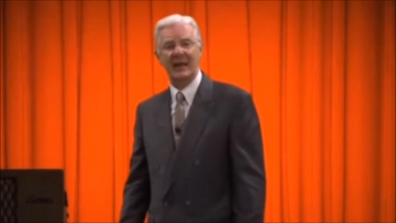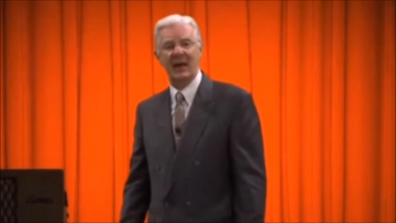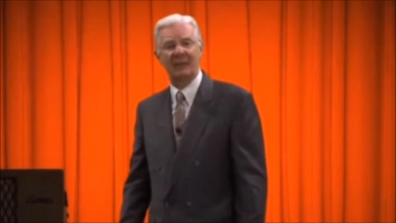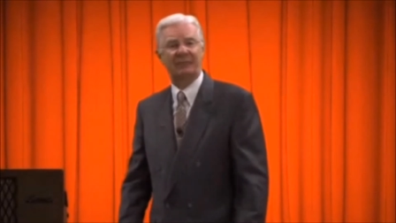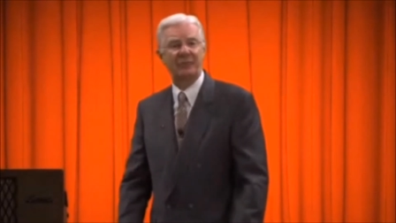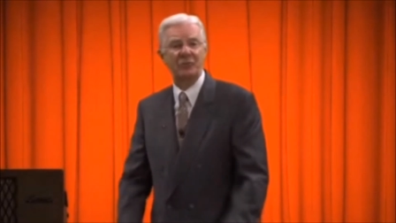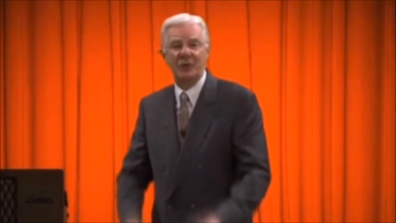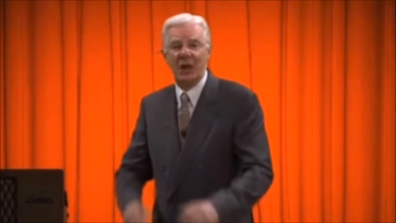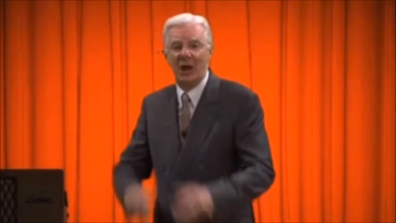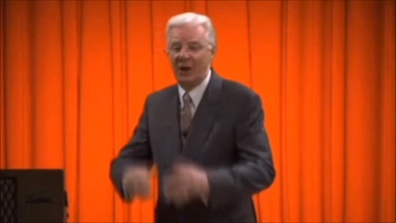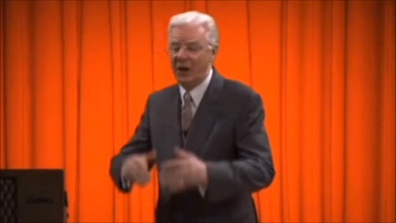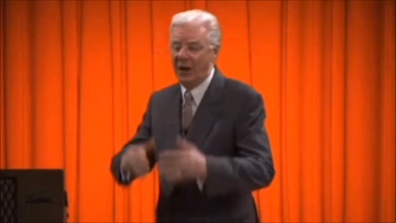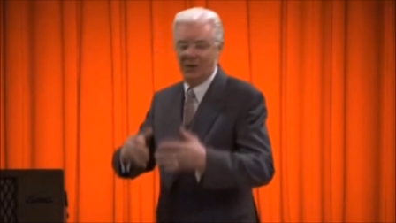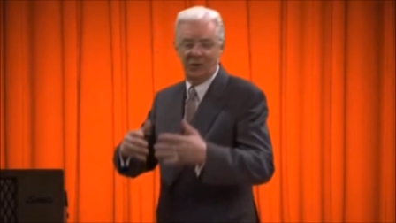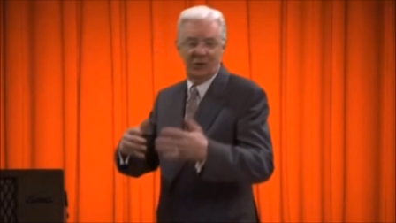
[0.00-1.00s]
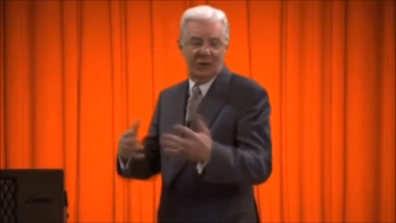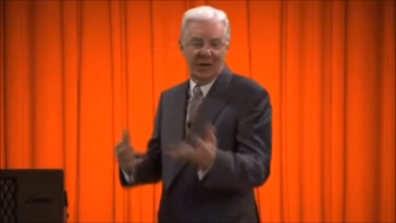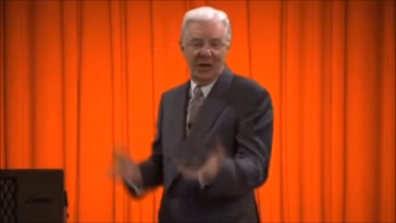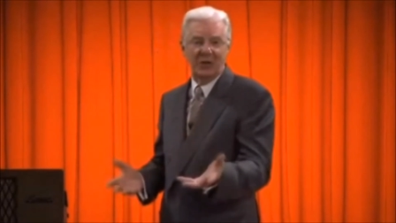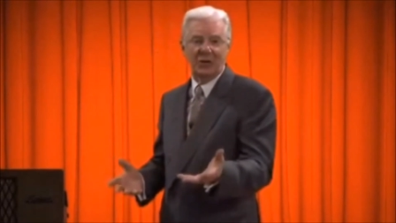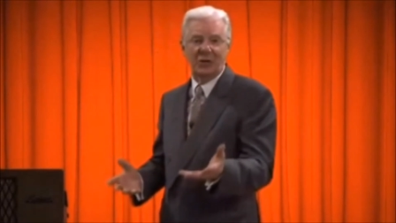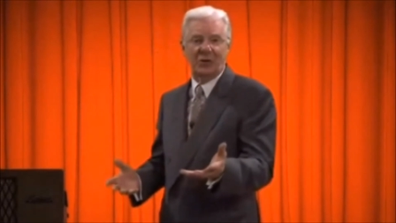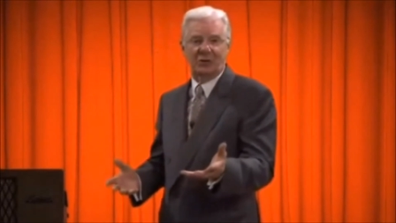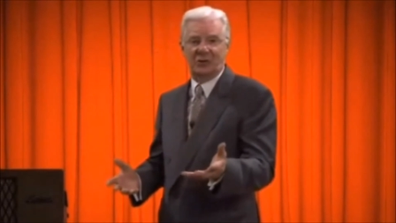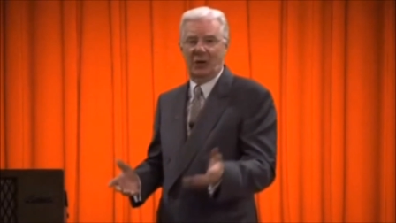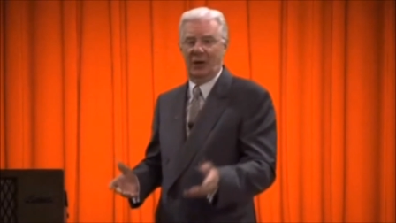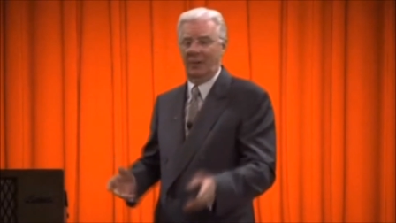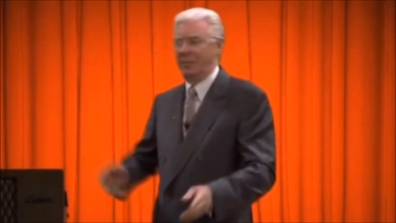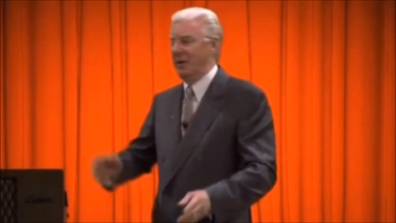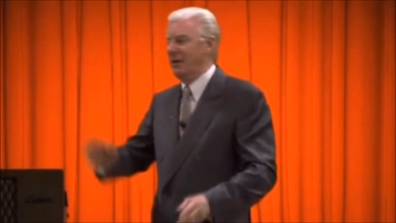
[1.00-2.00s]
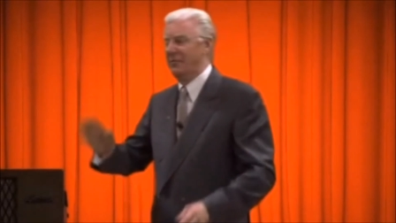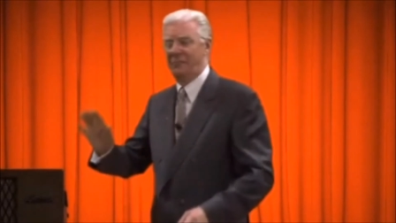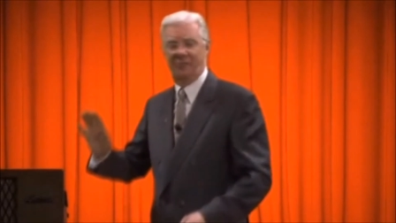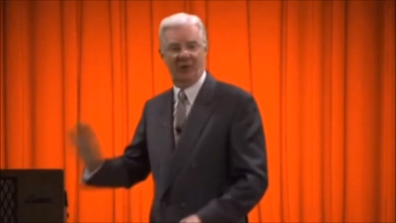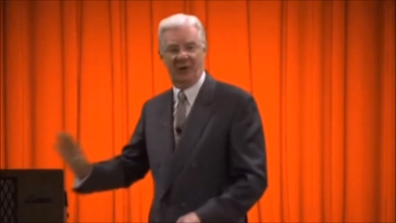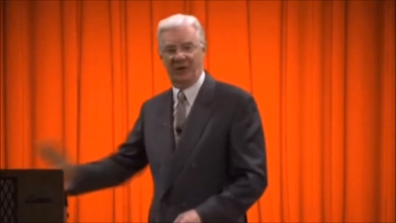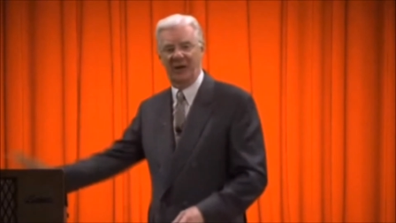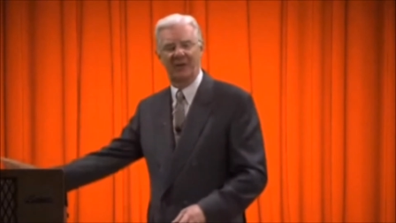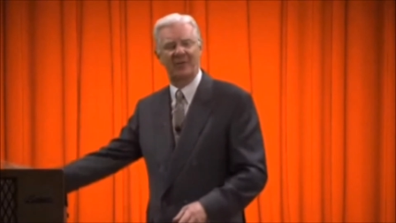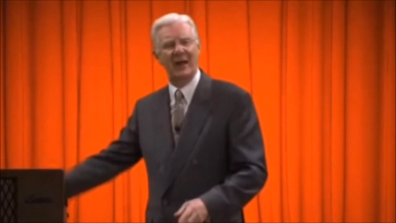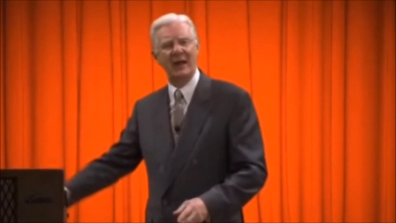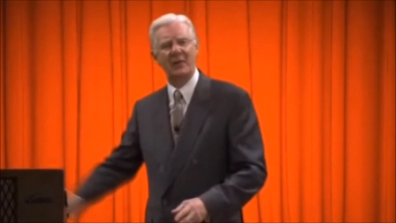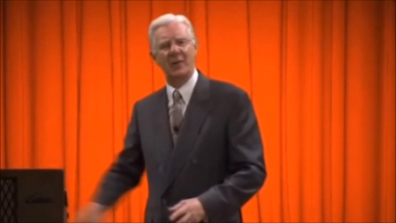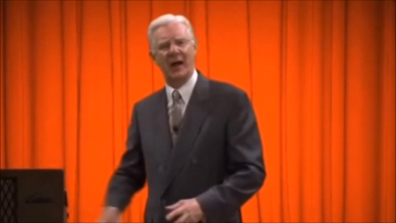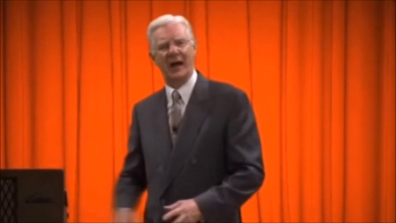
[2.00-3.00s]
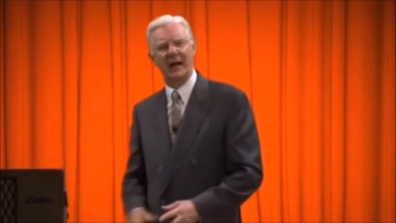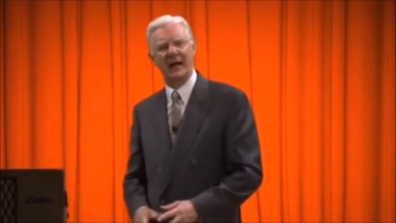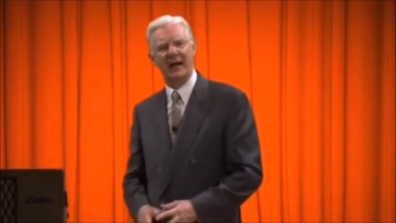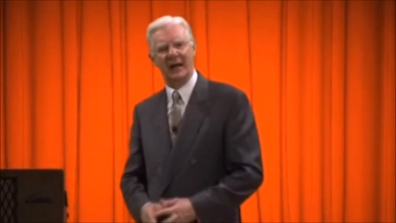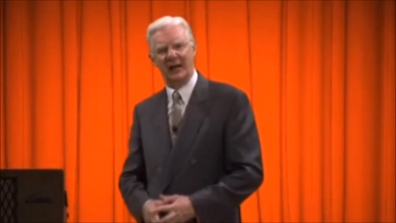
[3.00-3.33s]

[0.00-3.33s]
If you did it and you didn't do it deliberately, forgive anyway.